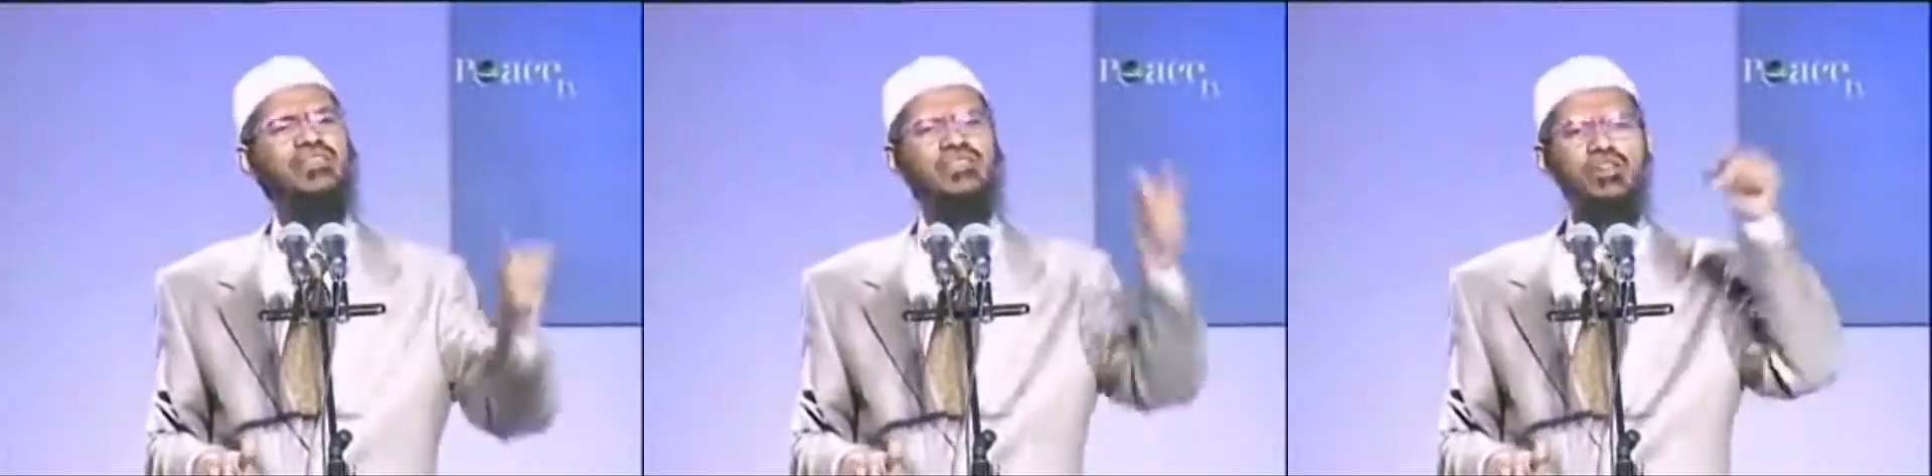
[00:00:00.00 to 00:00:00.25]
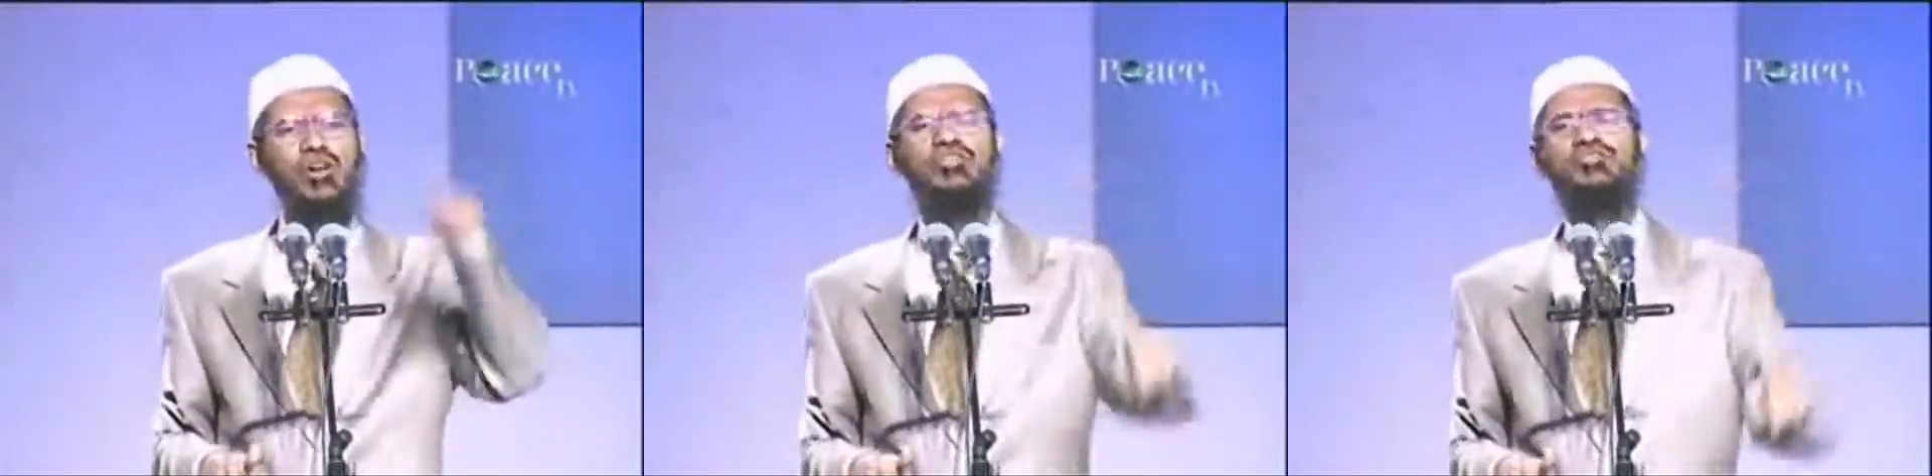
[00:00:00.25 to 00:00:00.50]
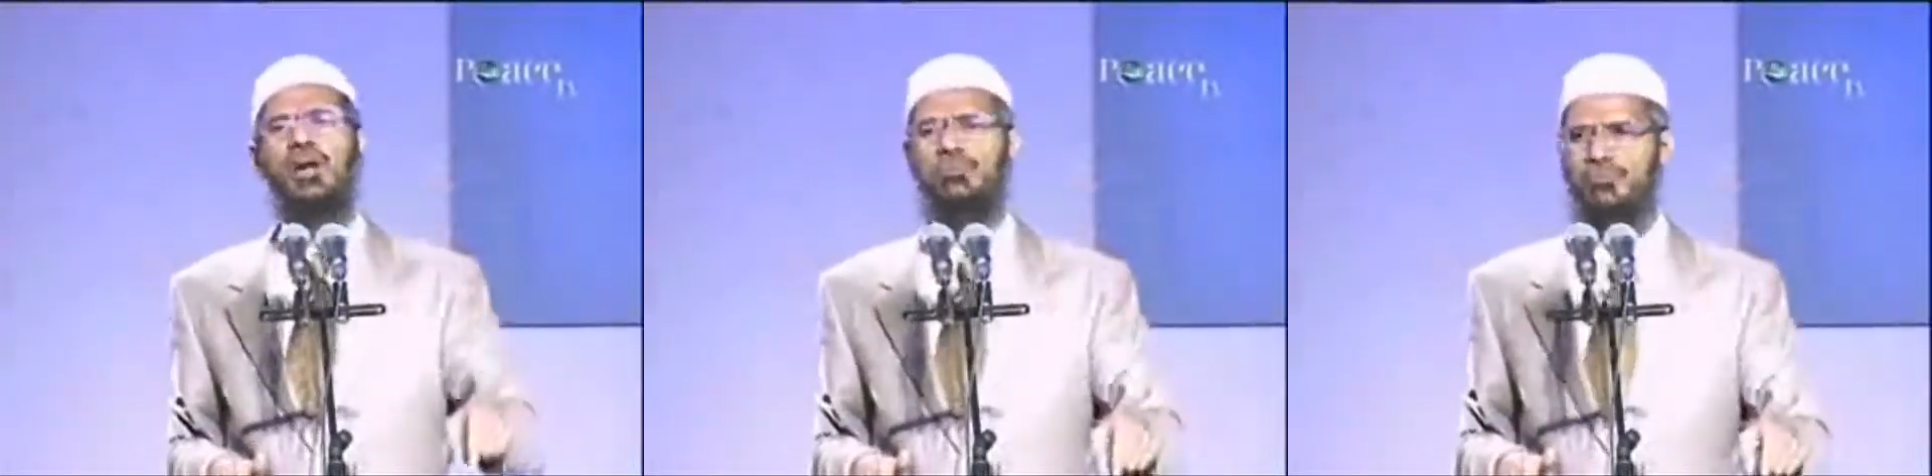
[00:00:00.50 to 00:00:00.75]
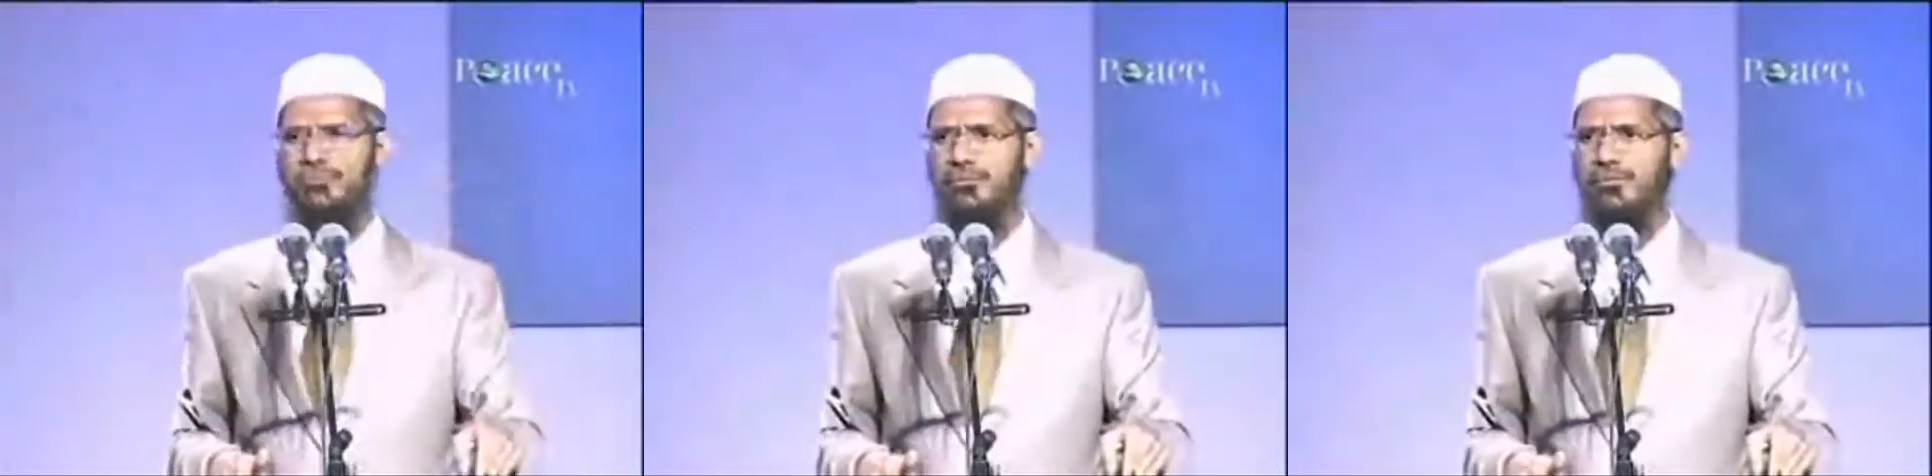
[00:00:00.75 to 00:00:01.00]
if they don't stop,
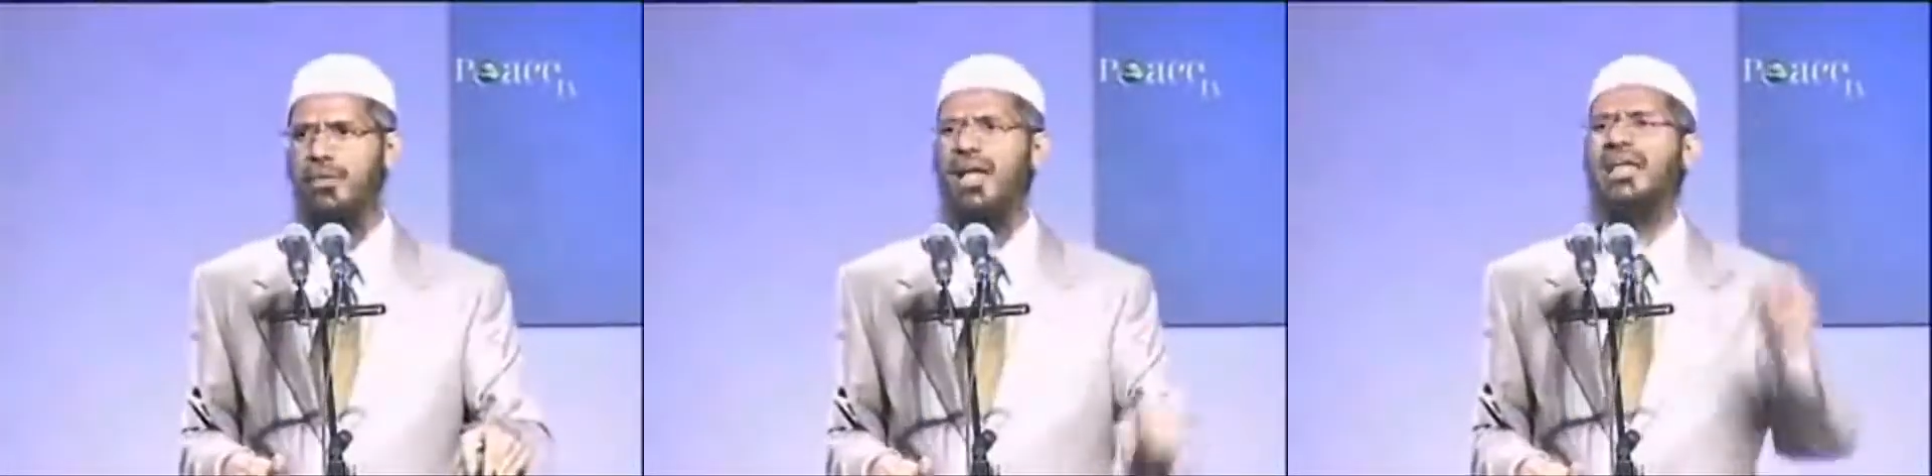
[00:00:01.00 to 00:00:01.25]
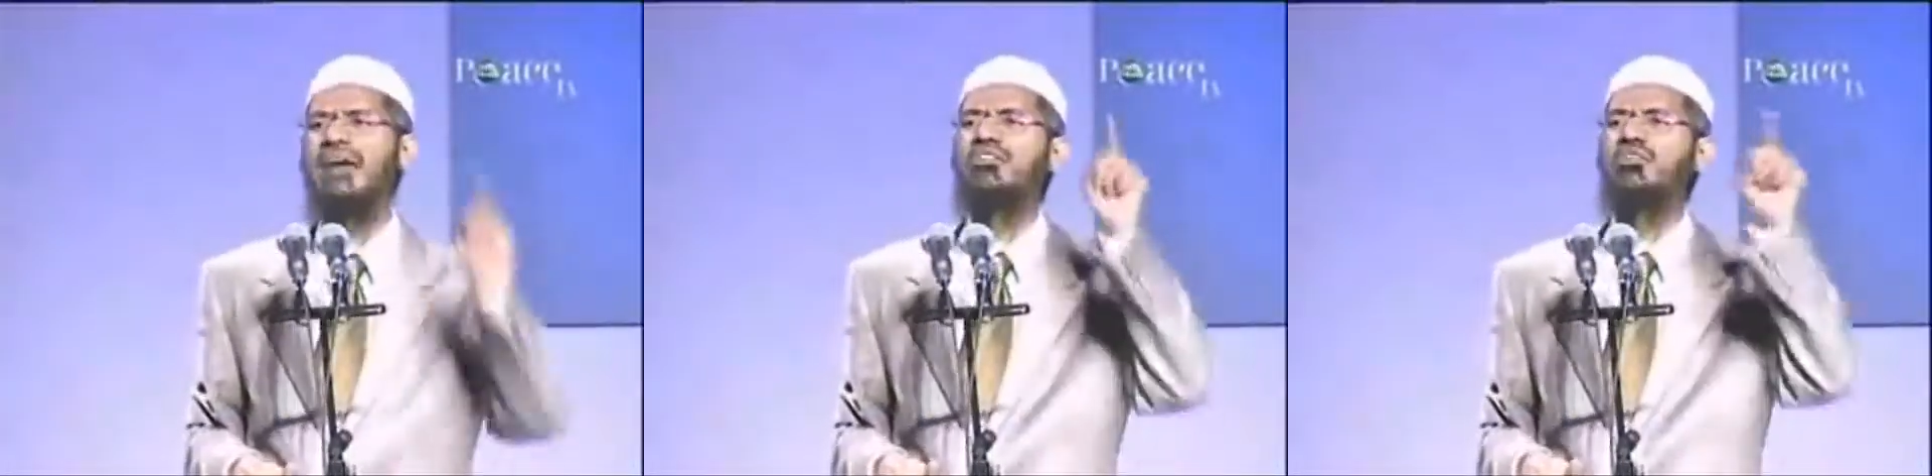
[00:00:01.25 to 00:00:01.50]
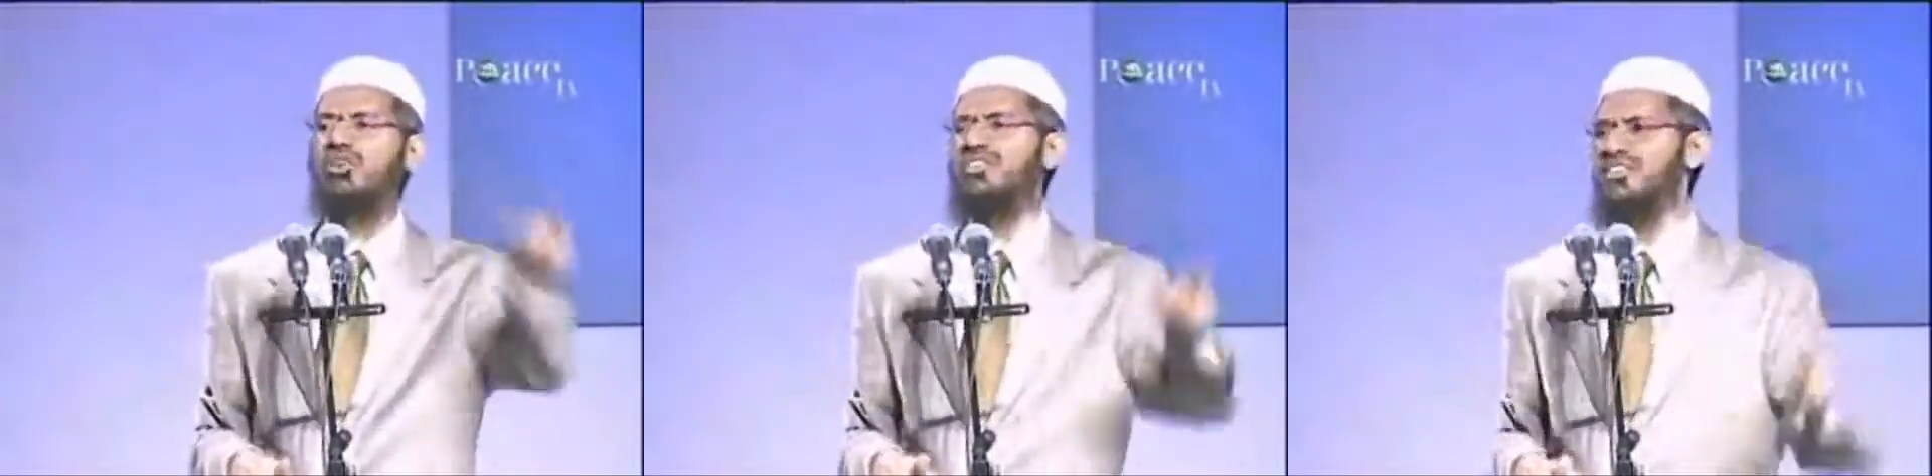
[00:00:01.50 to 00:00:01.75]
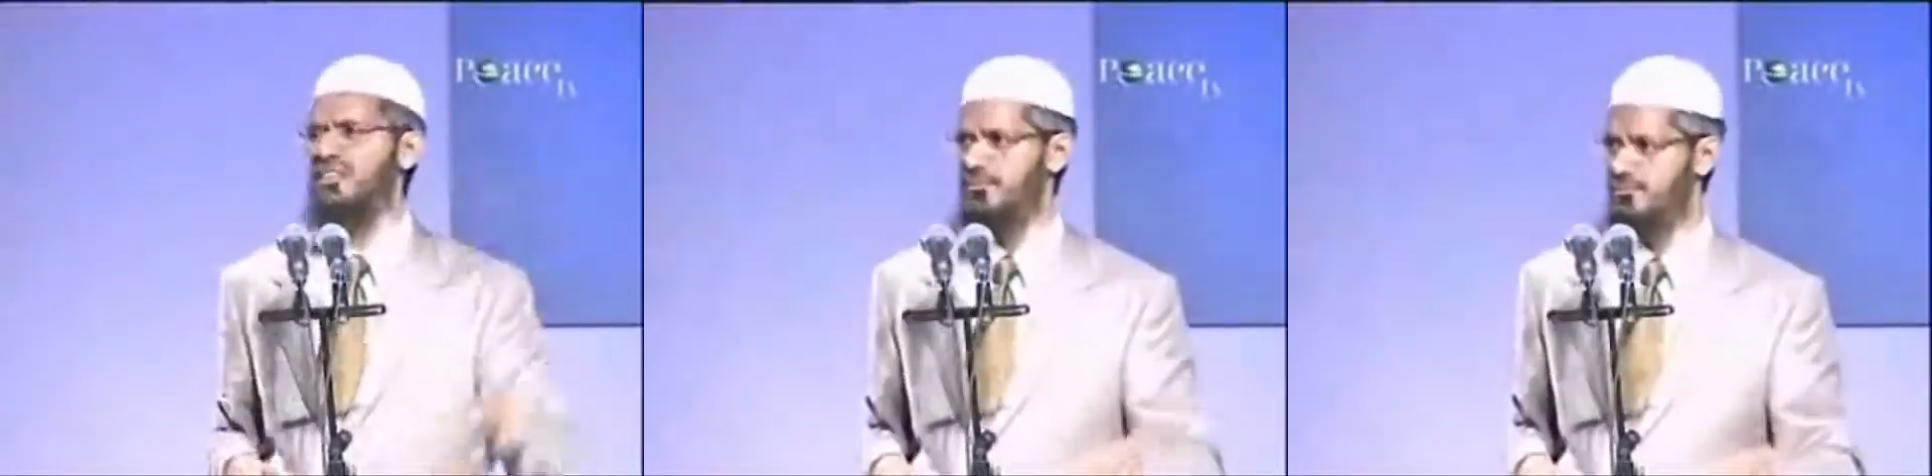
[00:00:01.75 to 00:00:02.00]
Allah will
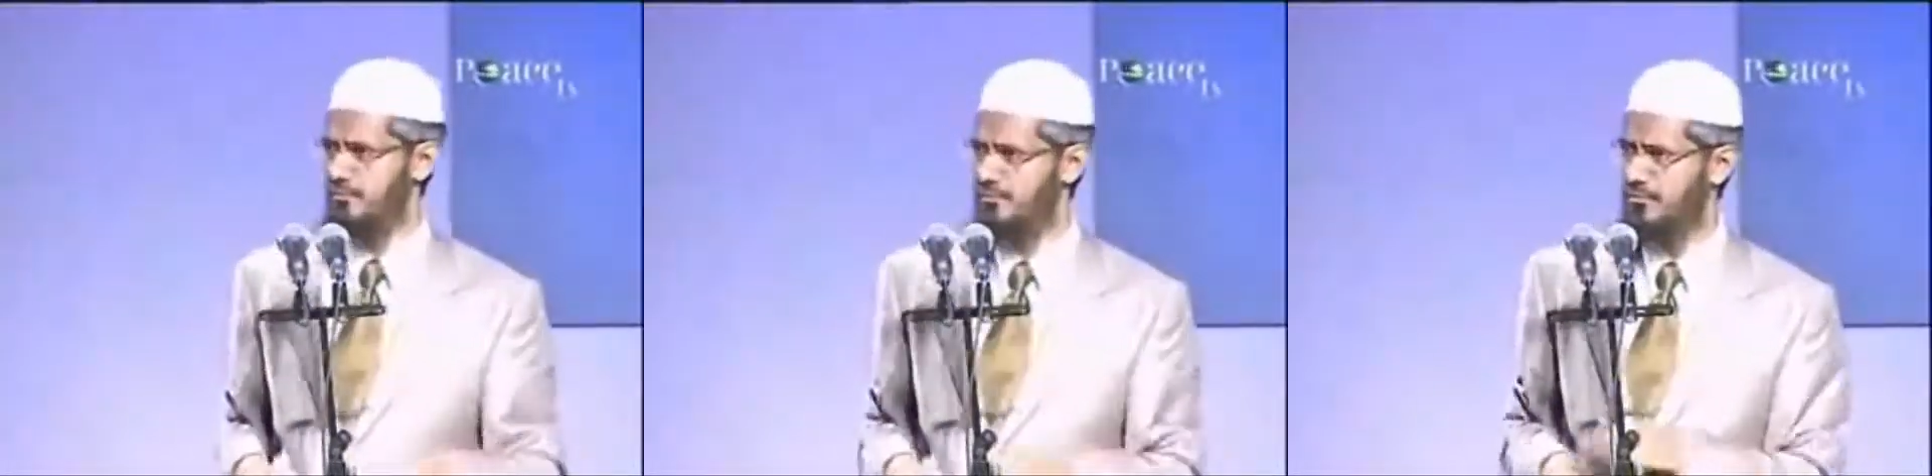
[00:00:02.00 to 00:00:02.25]
question them.